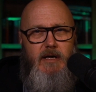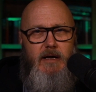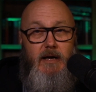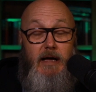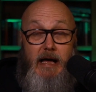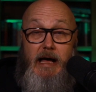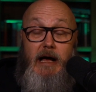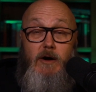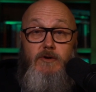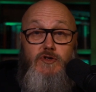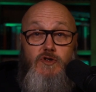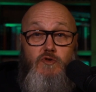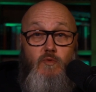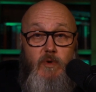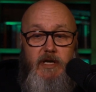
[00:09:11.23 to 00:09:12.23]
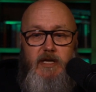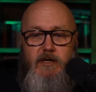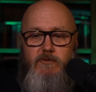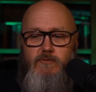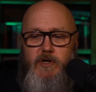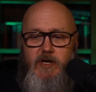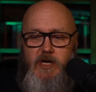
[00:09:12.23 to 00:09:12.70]
how do
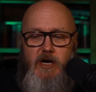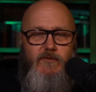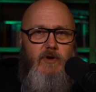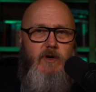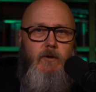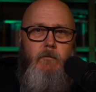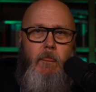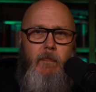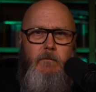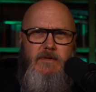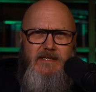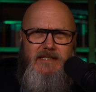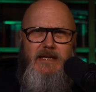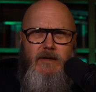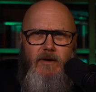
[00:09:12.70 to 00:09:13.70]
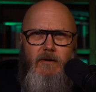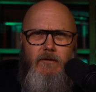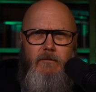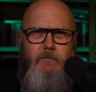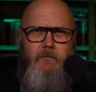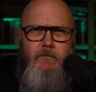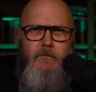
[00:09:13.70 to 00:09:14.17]
we recover zeal,
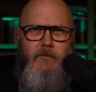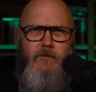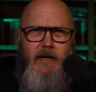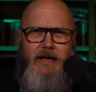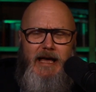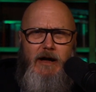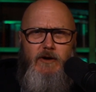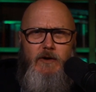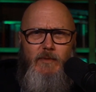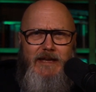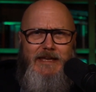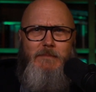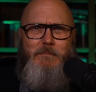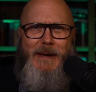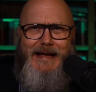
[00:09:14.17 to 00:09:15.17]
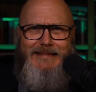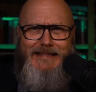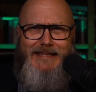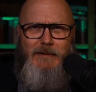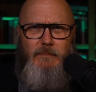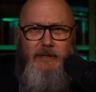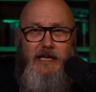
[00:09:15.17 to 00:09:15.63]
right? How can we get back to
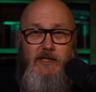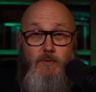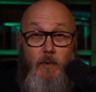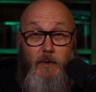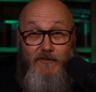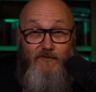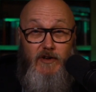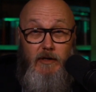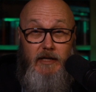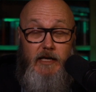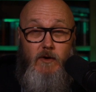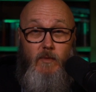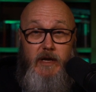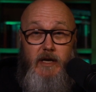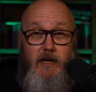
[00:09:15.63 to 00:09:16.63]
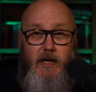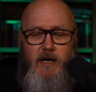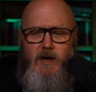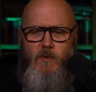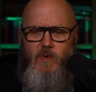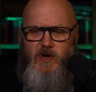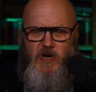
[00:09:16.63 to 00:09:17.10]
that place where we feel like we
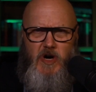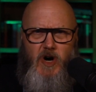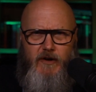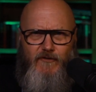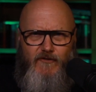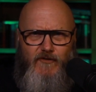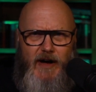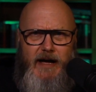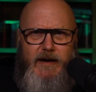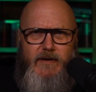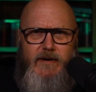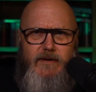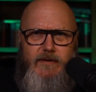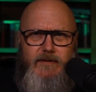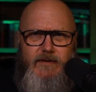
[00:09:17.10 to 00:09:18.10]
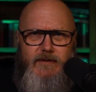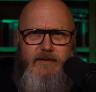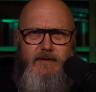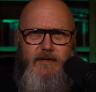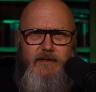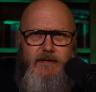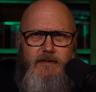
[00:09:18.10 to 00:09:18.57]
were on fire?
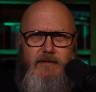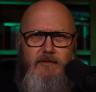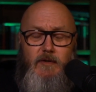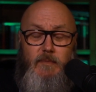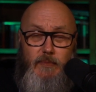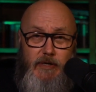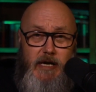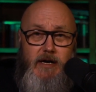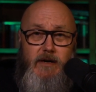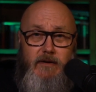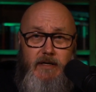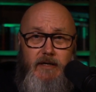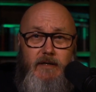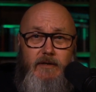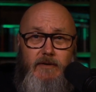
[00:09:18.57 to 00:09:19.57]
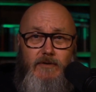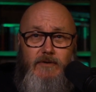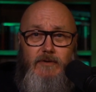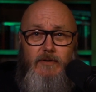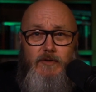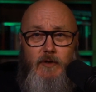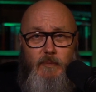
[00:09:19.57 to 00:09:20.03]
Well, prayer
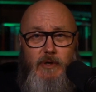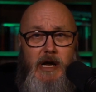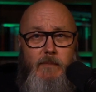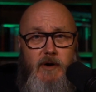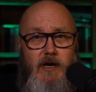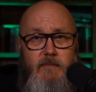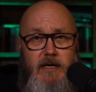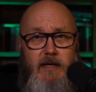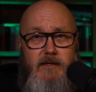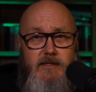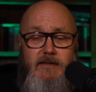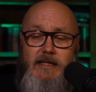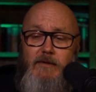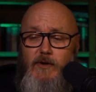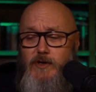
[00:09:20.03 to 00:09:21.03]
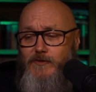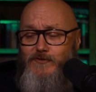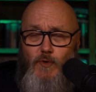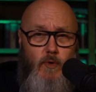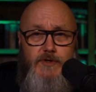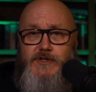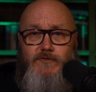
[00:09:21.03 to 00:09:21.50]
is the primary means. Never
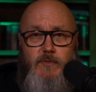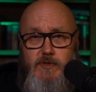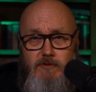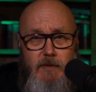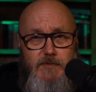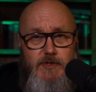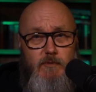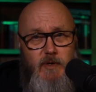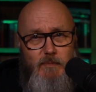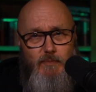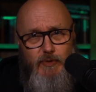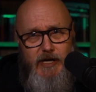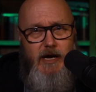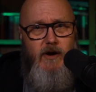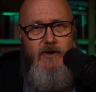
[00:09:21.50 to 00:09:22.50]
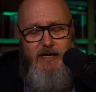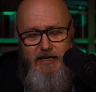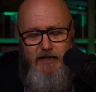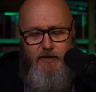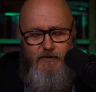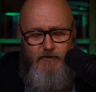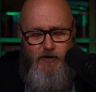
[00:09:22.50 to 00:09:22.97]
divorced from Scripture, but prayer
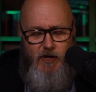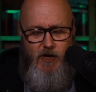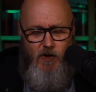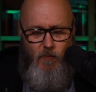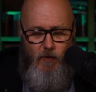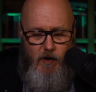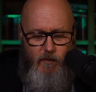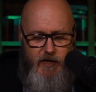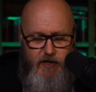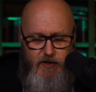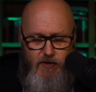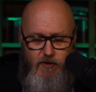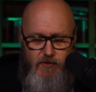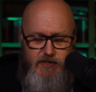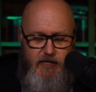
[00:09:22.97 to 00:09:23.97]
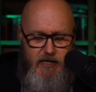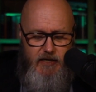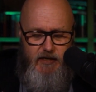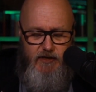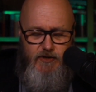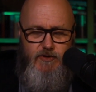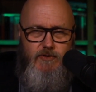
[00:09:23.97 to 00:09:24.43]
is what we use
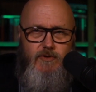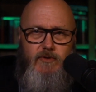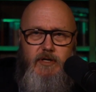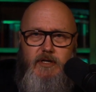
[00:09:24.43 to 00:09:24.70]
to